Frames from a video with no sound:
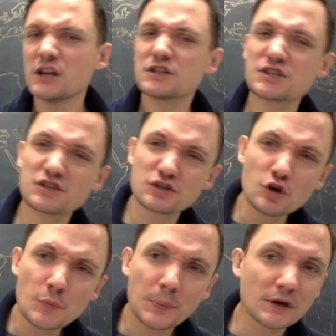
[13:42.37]

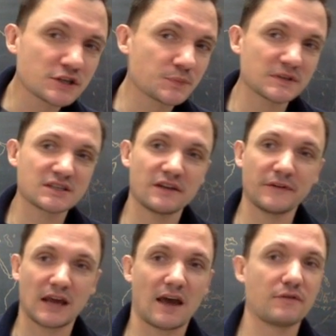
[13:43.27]
Super
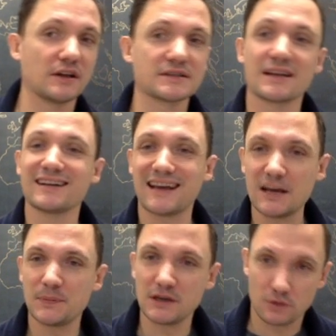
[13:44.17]
specific evidence that an
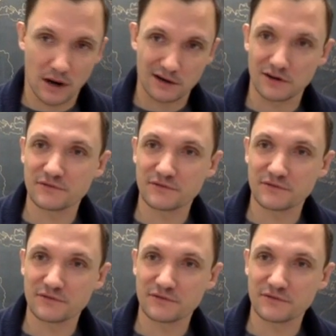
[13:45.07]
AP grader,